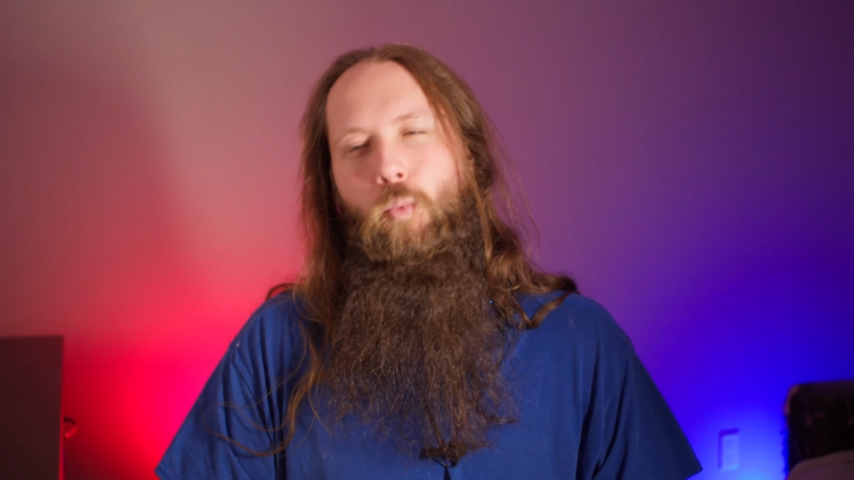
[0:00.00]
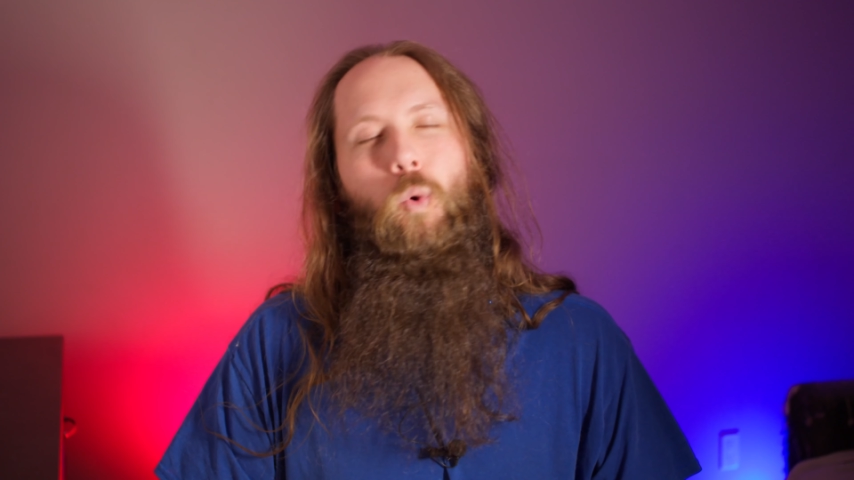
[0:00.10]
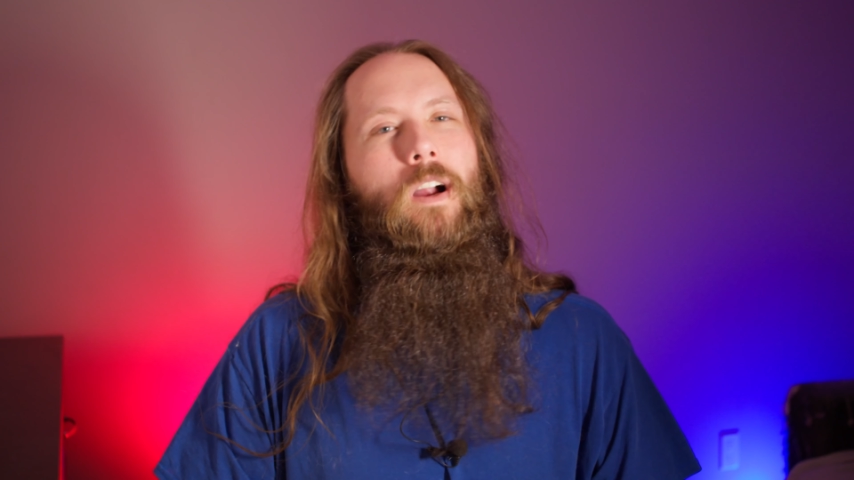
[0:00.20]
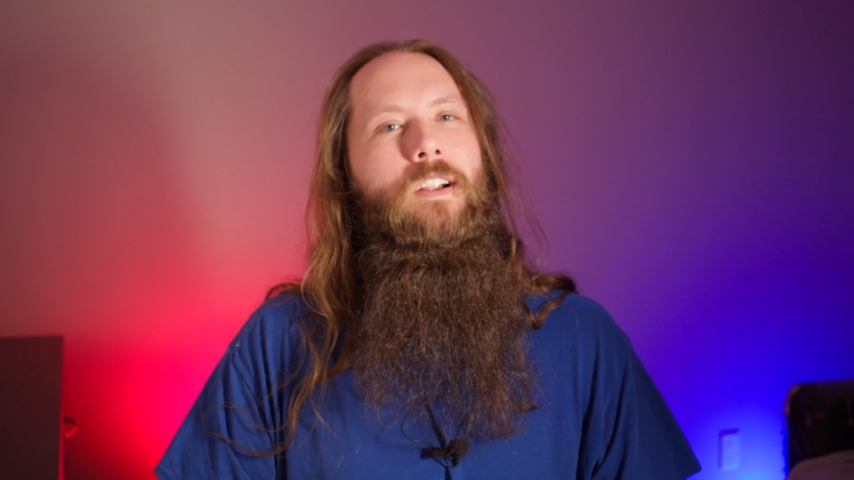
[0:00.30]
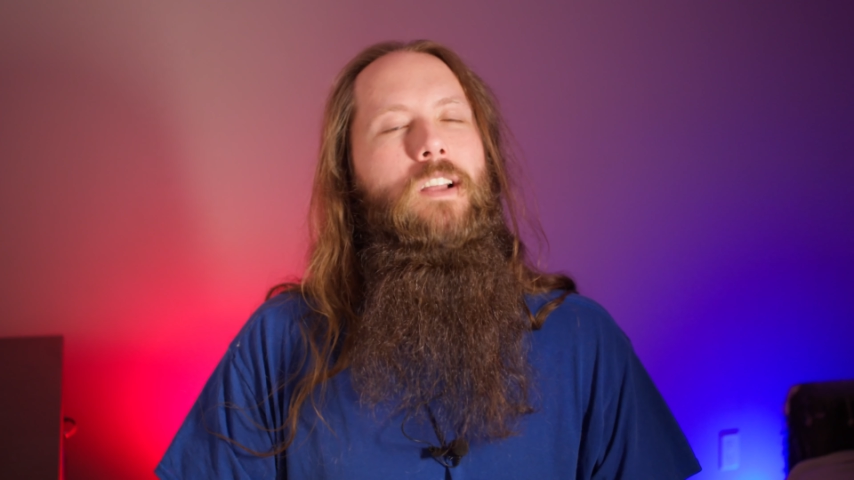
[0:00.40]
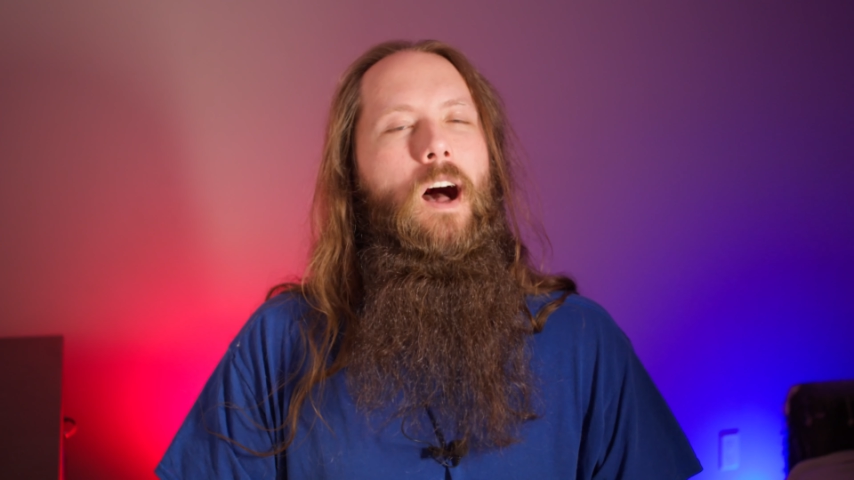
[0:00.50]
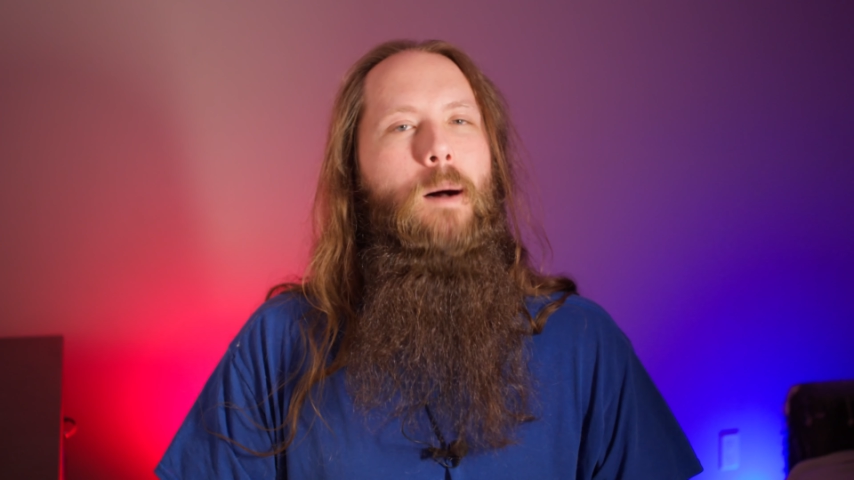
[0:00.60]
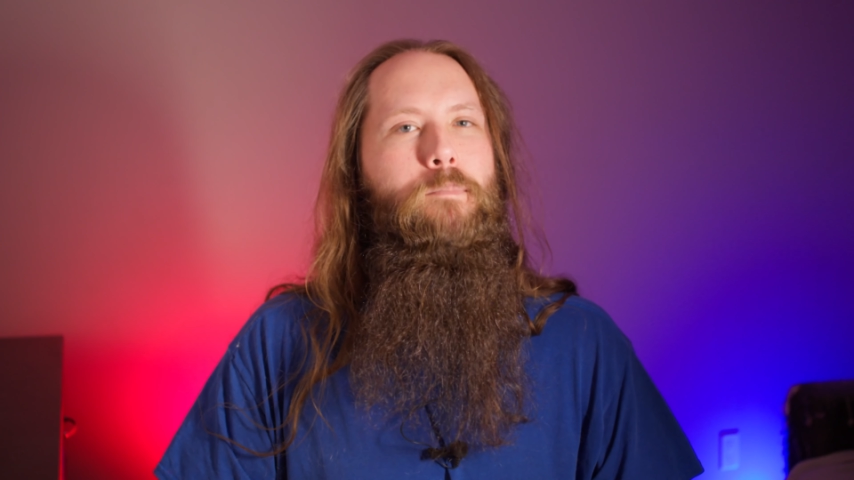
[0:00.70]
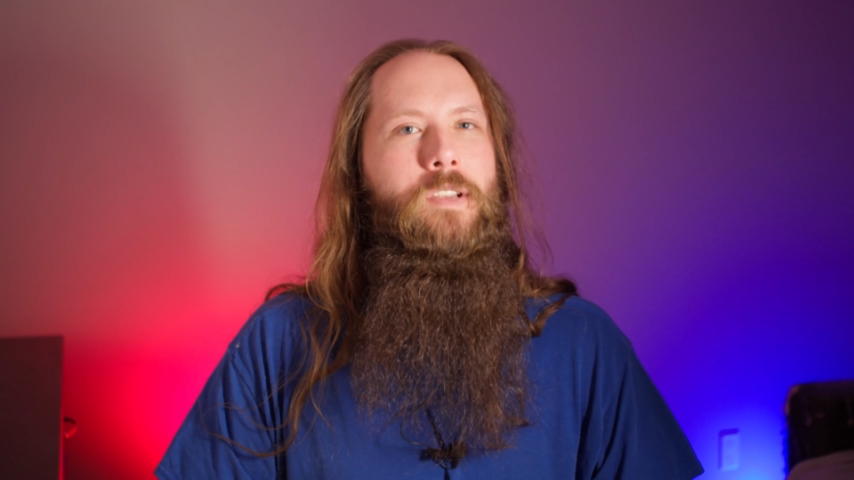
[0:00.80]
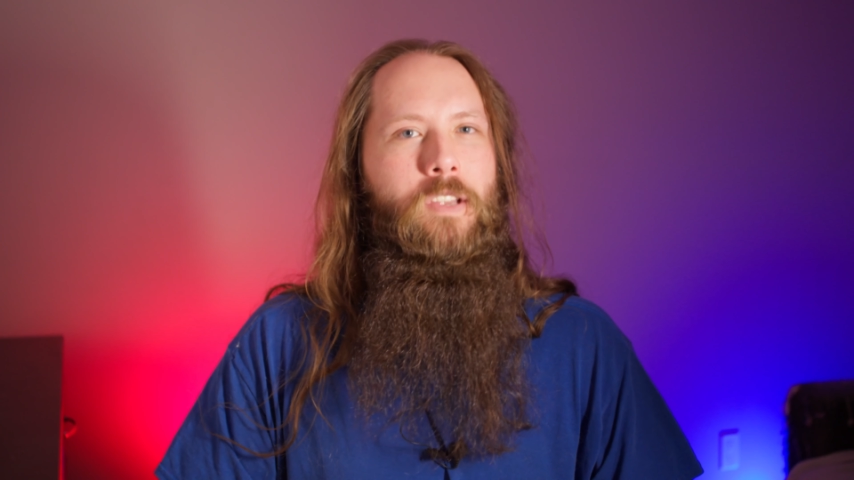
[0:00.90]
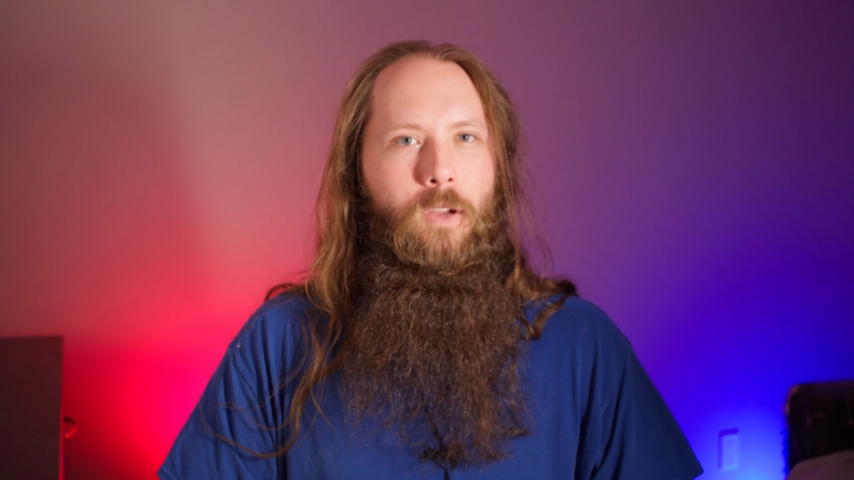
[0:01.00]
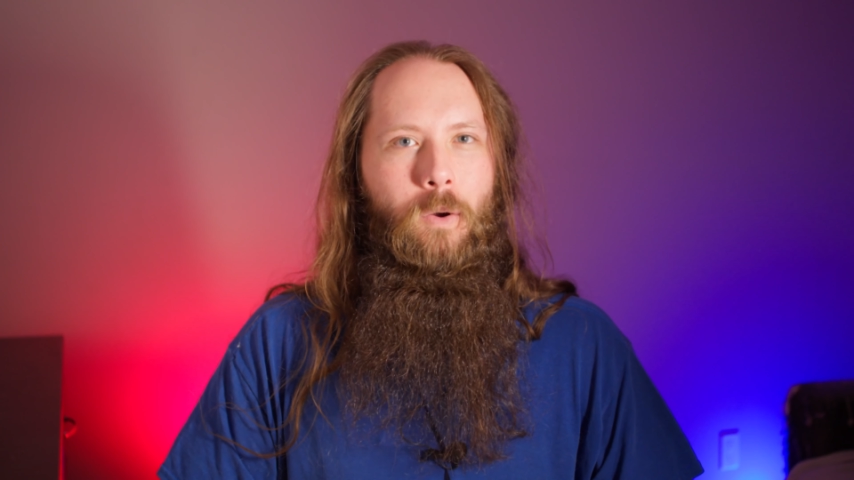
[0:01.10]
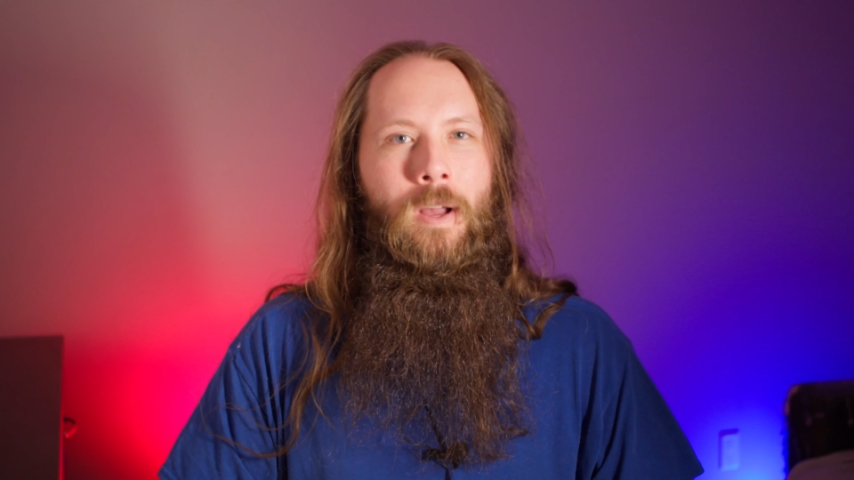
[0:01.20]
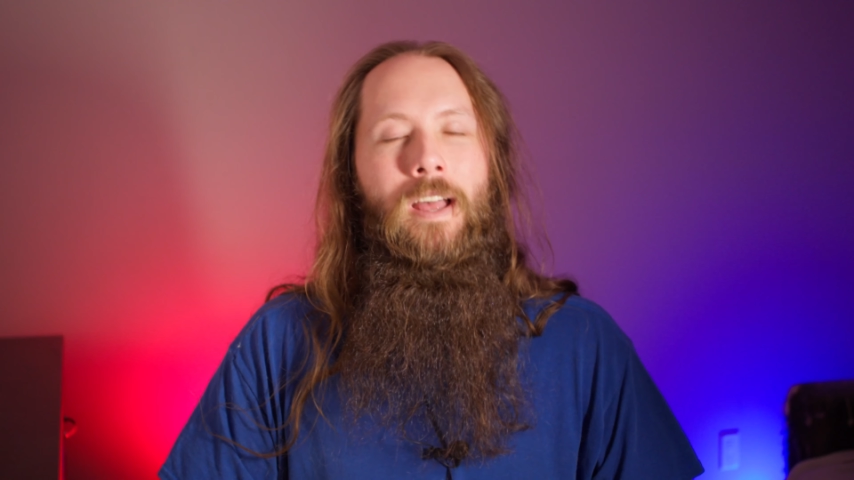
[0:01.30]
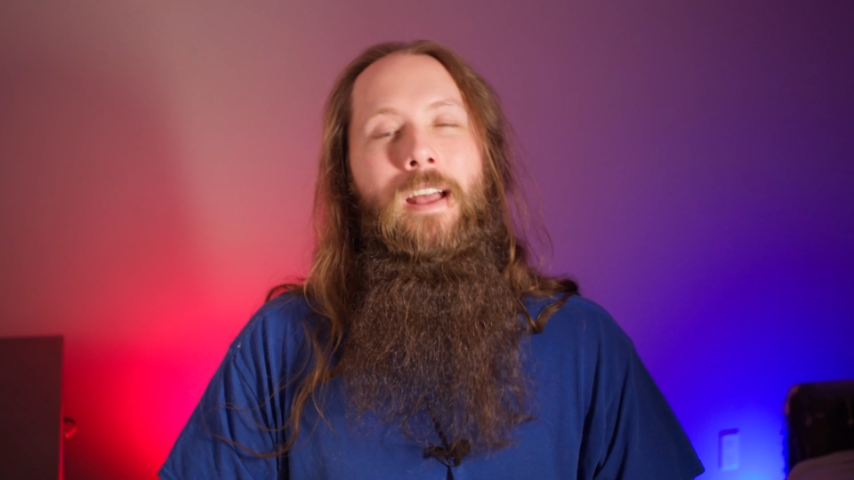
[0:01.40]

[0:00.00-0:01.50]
worked up to.